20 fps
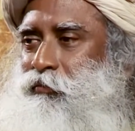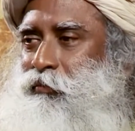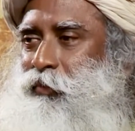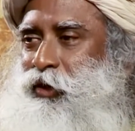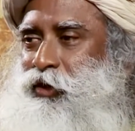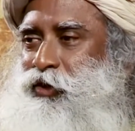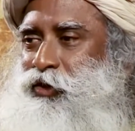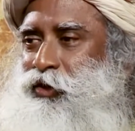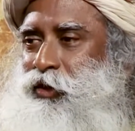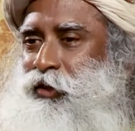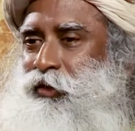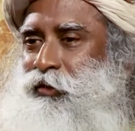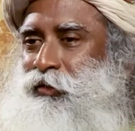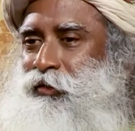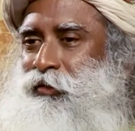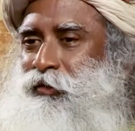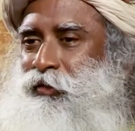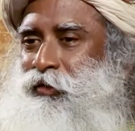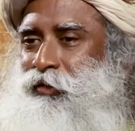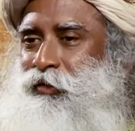but still,
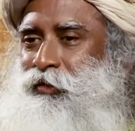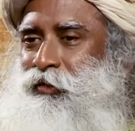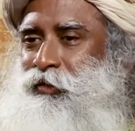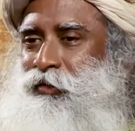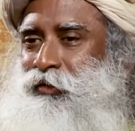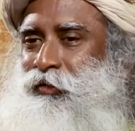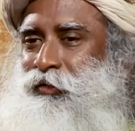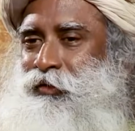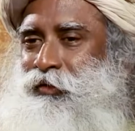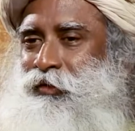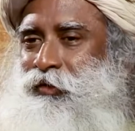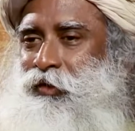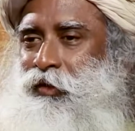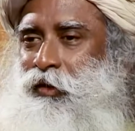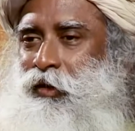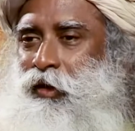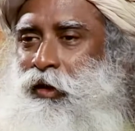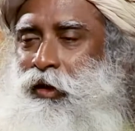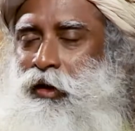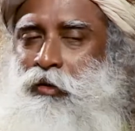
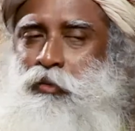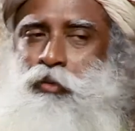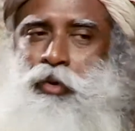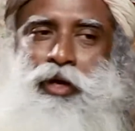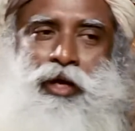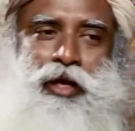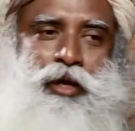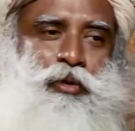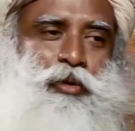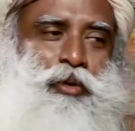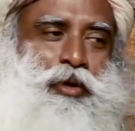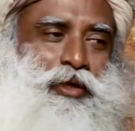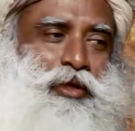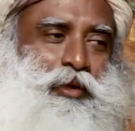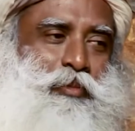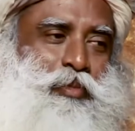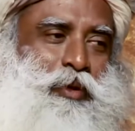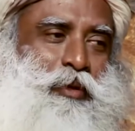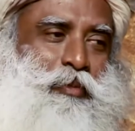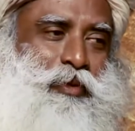when I look at
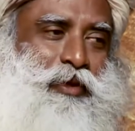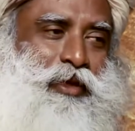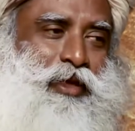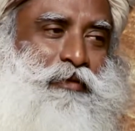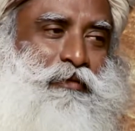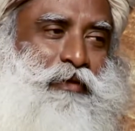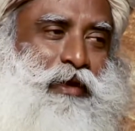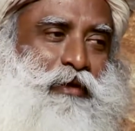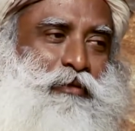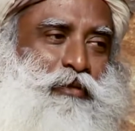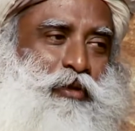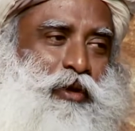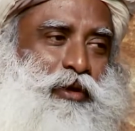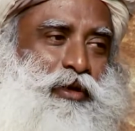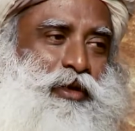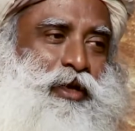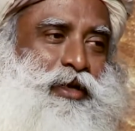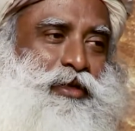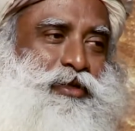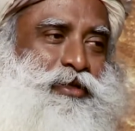the people that we have
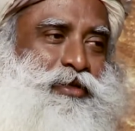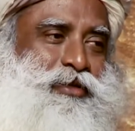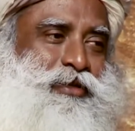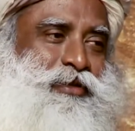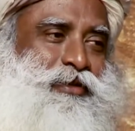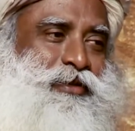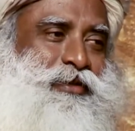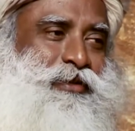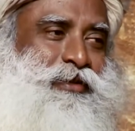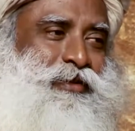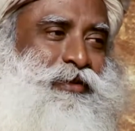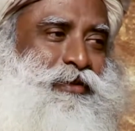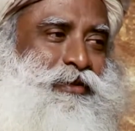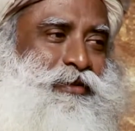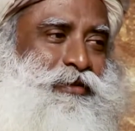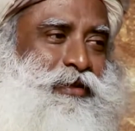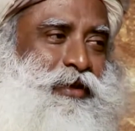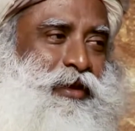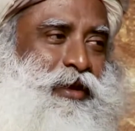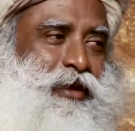not touched,
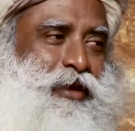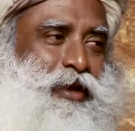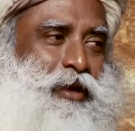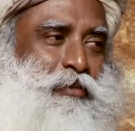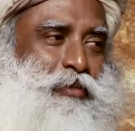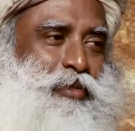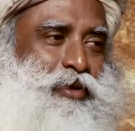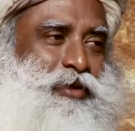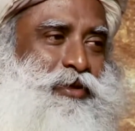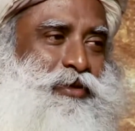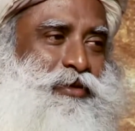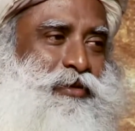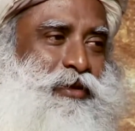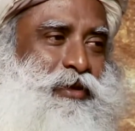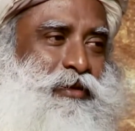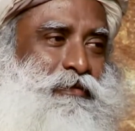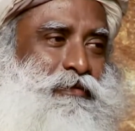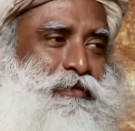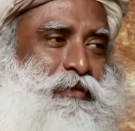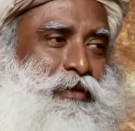their numbers
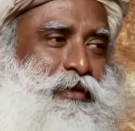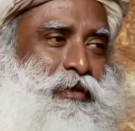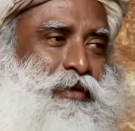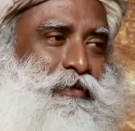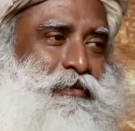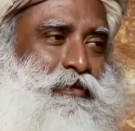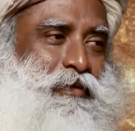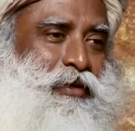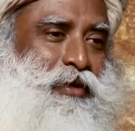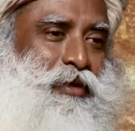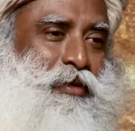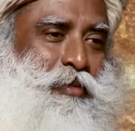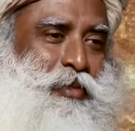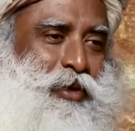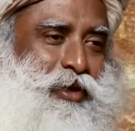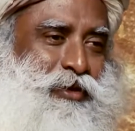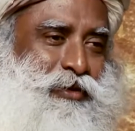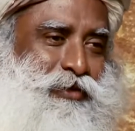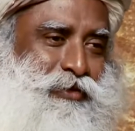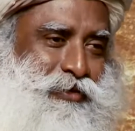are far, far
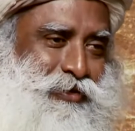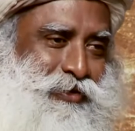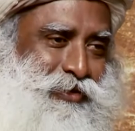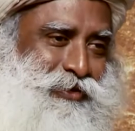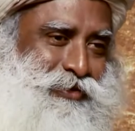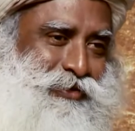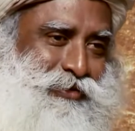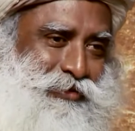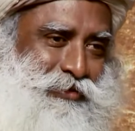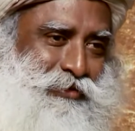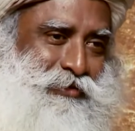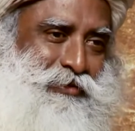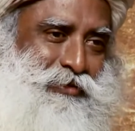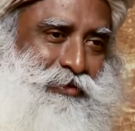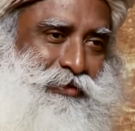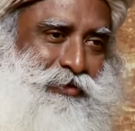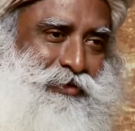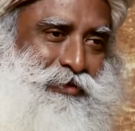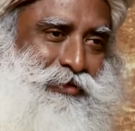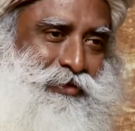bigger
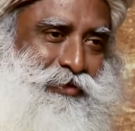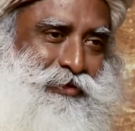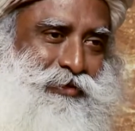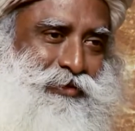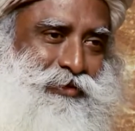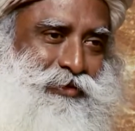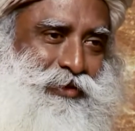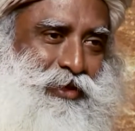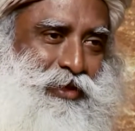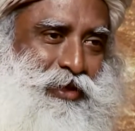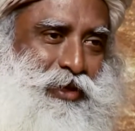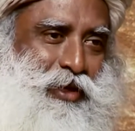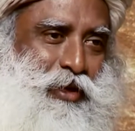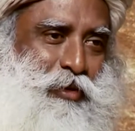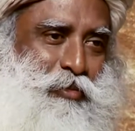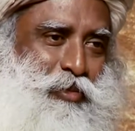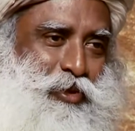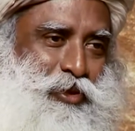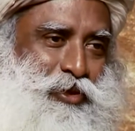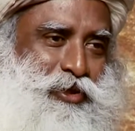than the
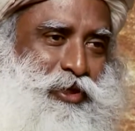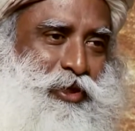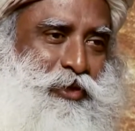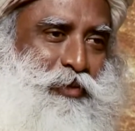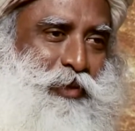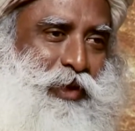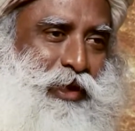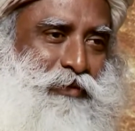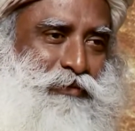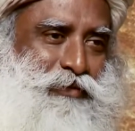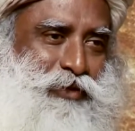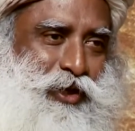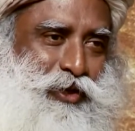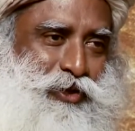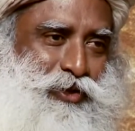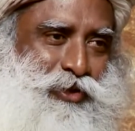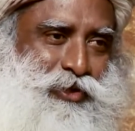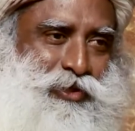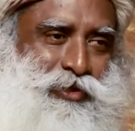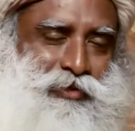numbers that we have
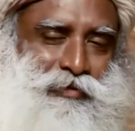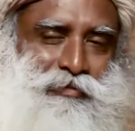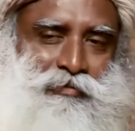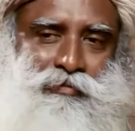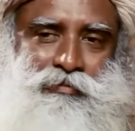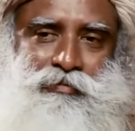touched.